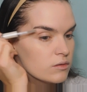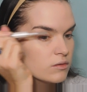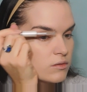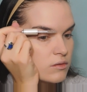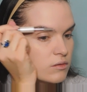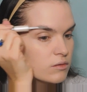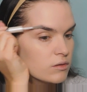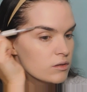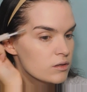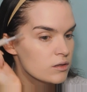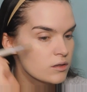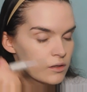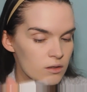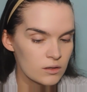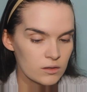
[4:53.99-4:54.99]
Ooh,
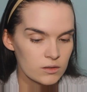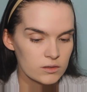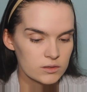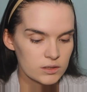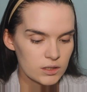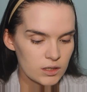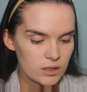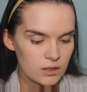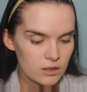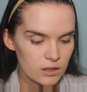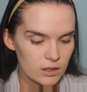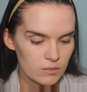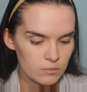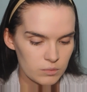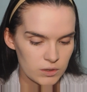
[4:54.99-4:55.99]
it's like
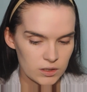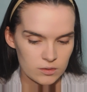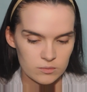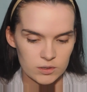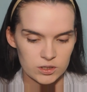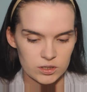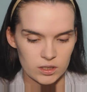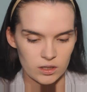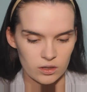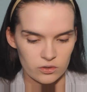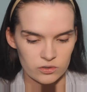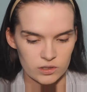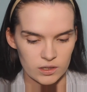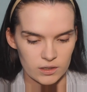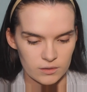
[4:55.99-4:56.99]
clumpy. I'm gonna try the
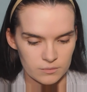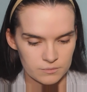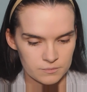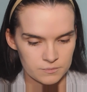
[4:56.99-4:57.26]
other side.